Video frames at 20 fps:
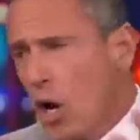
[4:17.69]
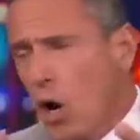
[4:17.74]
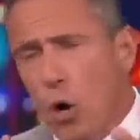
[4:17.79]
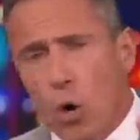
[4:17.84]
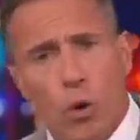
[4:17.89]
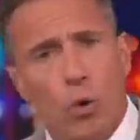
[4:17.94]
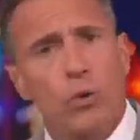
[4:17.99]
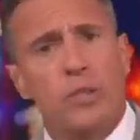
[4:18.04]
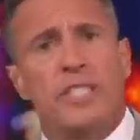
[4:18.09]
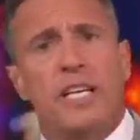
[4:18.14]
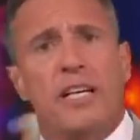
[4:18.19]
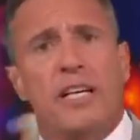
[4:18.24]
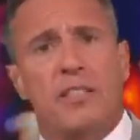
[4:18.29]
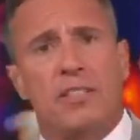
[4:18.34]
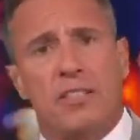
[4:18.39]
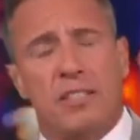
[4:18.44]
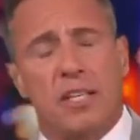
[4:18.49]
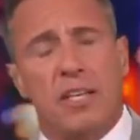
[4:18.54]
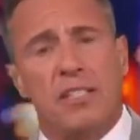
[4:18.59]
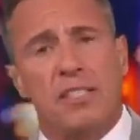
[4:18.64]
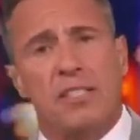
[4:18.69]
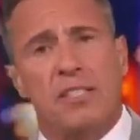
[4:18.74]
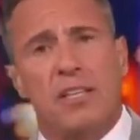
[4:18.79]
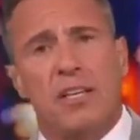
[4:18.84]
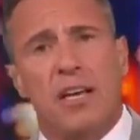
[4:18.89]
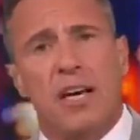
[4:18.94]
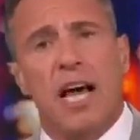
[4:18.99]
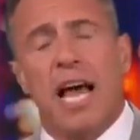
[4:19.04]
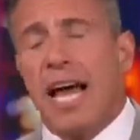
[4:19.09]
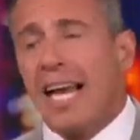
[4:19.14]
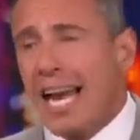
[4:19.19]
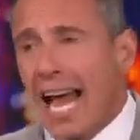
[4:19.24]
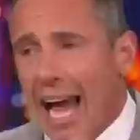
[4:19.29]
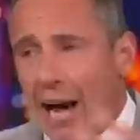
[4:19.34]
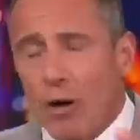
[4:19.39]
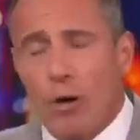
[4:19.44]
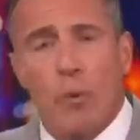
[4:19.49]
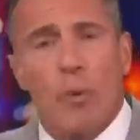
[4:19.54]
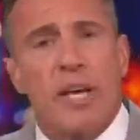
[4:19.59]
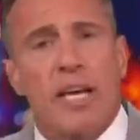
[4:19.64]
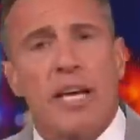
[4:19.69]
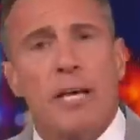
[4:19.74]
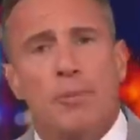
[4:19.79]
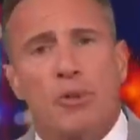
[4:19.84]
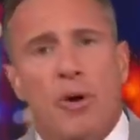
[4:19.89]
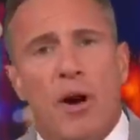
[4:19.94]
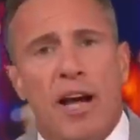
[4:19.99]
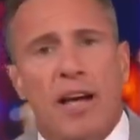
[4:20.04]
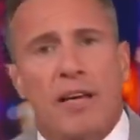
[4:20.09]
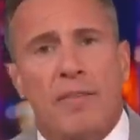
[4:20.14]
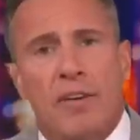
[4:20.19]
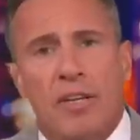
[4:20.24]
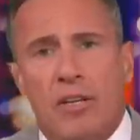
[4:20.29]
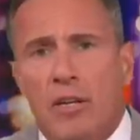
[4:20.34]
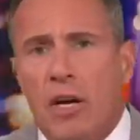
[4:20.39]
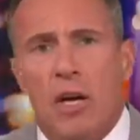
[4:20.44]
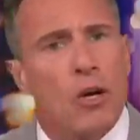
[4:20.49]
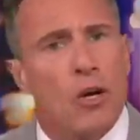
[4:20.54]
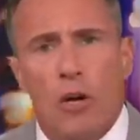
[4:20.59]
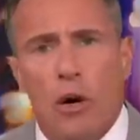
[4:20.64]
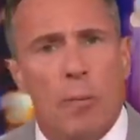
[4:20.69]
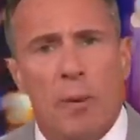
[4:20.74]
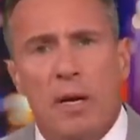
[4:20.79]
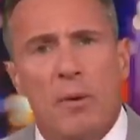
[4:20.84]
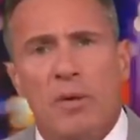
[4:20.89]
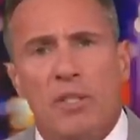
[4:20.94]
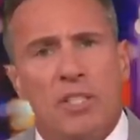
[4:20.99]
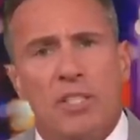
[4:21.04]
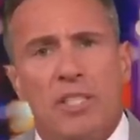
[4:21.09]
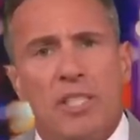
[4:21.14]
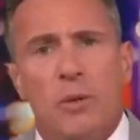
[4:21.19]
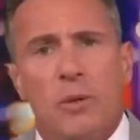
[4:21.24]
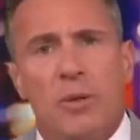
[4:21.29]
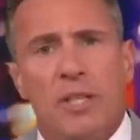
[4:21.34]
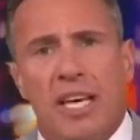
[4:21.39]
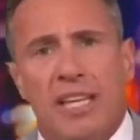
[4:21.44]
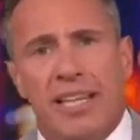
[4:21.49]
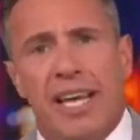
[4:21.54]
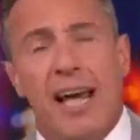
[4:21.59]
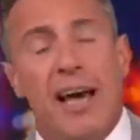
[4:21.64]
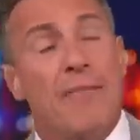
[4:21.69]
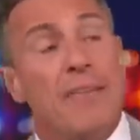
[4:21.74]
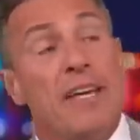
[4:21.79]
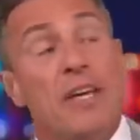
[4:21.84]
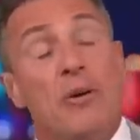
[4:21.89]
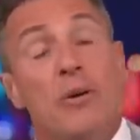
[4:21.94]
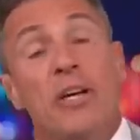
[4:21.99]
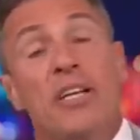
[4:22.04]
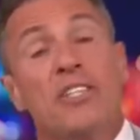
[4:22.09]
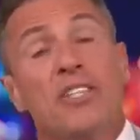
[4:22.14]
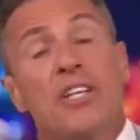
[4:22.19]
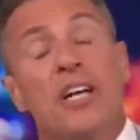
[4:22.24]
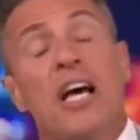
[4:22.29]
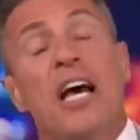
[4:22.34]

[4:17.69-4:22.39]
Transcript: Who tells us? And how do we keep track of it? Nobody wants to deal with that. They have hearings.